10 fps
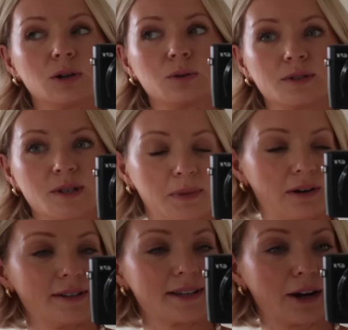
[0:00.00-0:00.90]
called
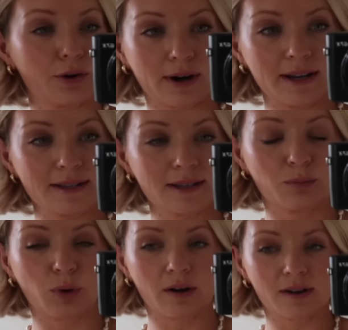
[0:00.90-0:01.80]
Spirit and Grace.
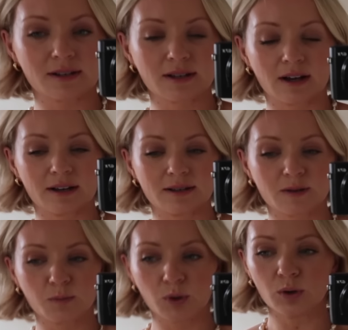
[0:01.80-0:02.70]
I'm wearing a size
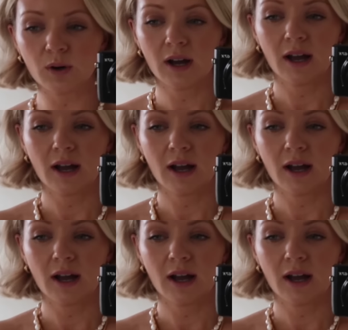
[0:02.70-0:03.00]
small,